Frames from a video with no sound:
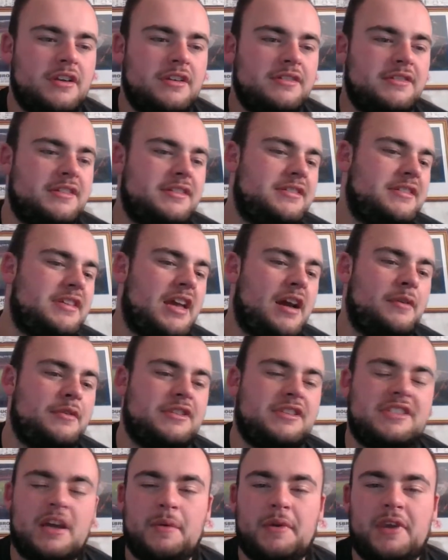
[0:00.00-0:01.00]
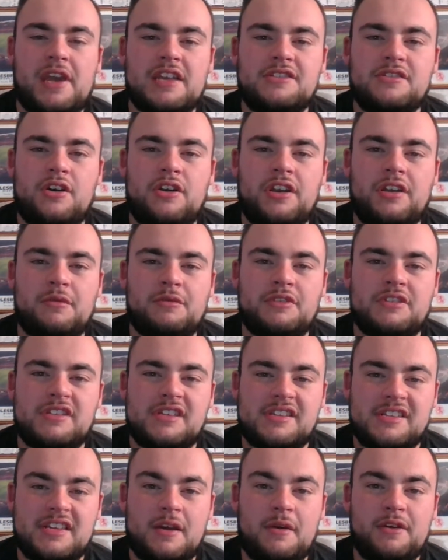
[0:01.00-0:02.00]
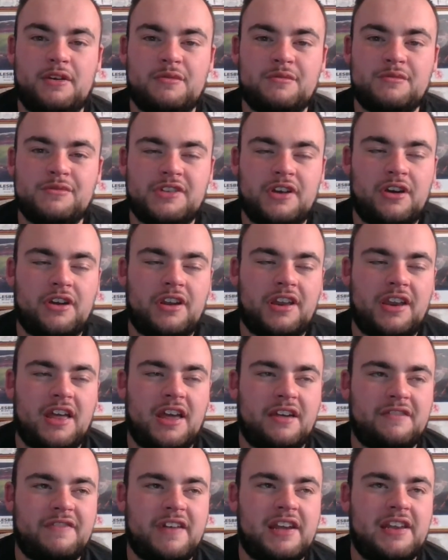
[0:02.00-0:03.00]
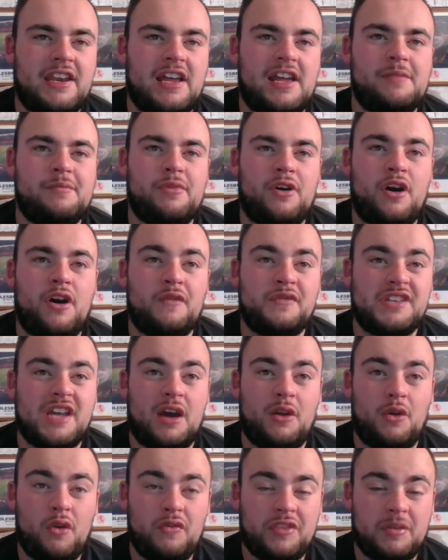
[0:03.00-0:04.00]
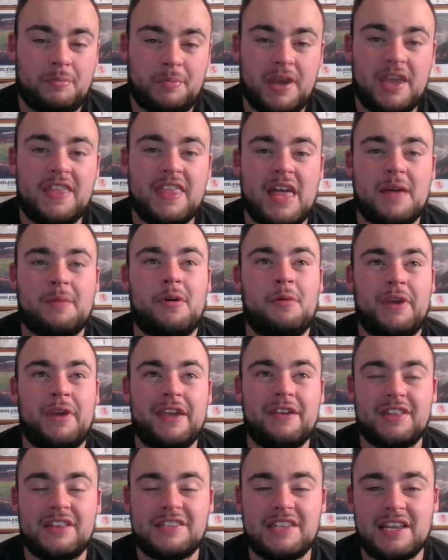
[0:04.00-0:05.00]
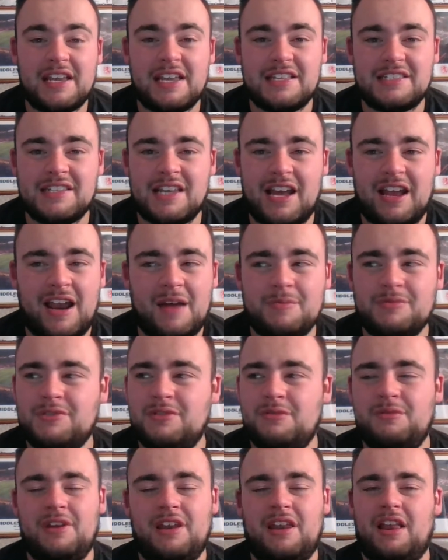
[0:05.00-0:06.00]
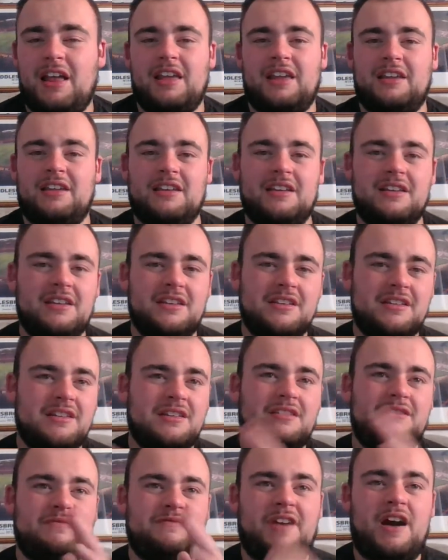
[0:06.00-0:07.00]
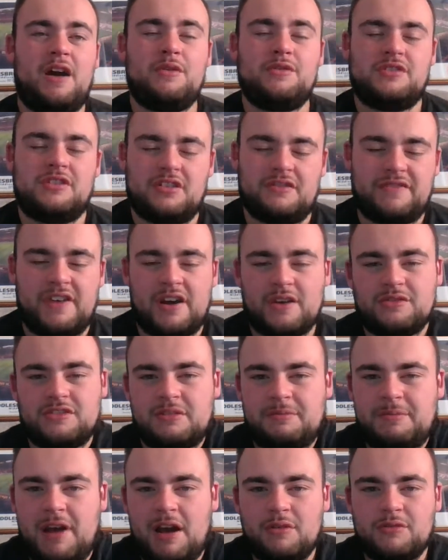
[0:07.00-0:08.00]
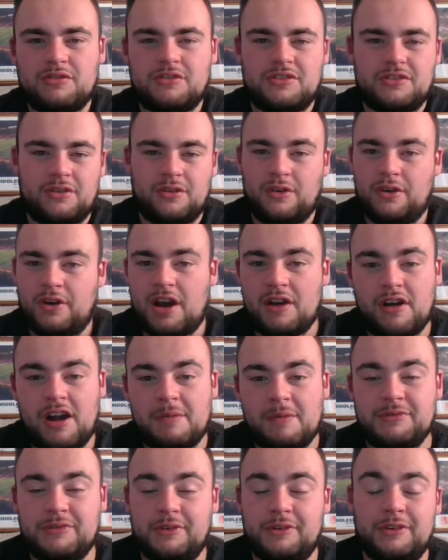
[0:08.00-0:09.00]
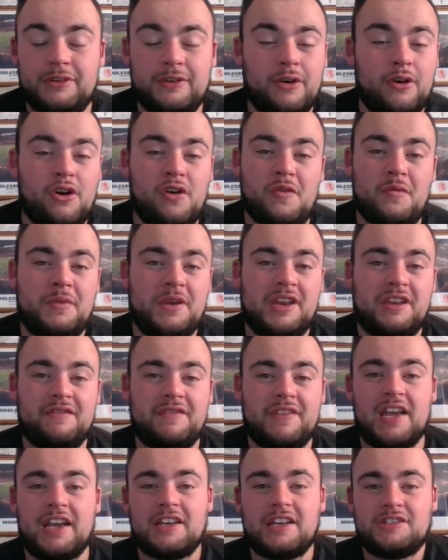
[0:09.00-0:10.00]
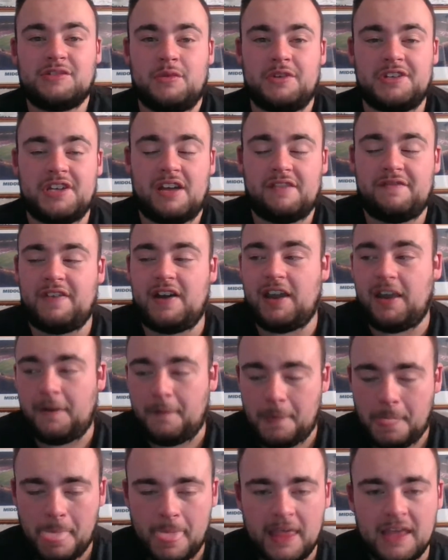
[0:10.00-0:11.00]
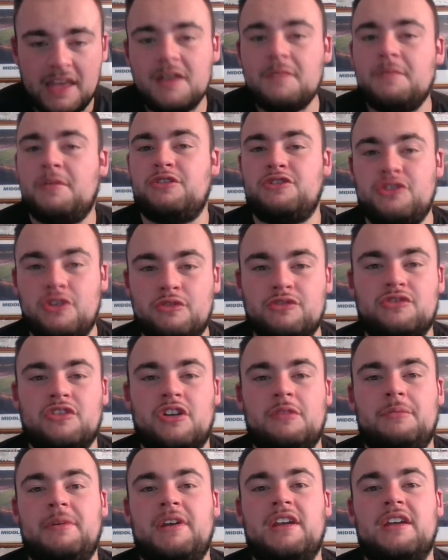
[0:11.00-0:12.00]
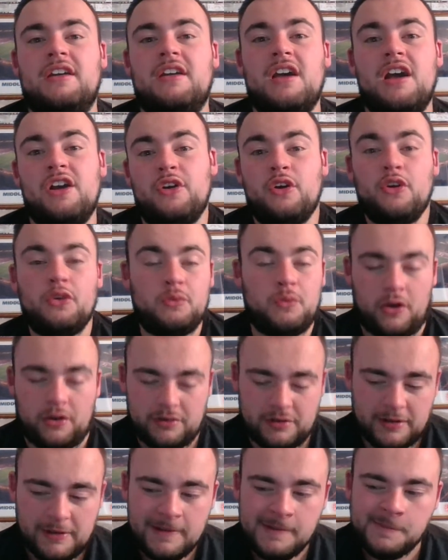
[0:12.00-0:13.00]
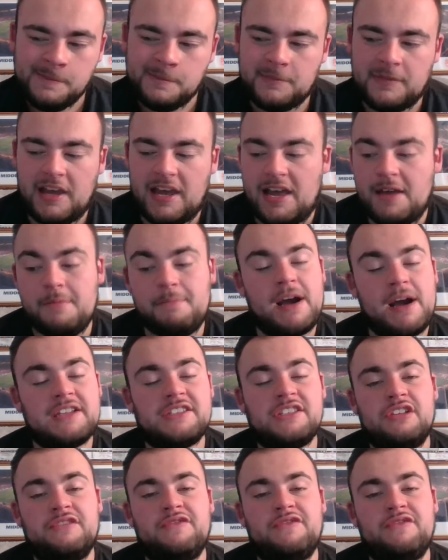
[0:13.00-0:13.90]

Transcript: To see how he gets on, to see how he comes on in a fight night. But obviously, I'd love to be there. But I'm hearing the tickets are absolutely like thousands and thousands of pounds. So I've got absolutely no hope of being in Vegas to watch that fight. Well, I'm sure it's going to be a good one. Back to the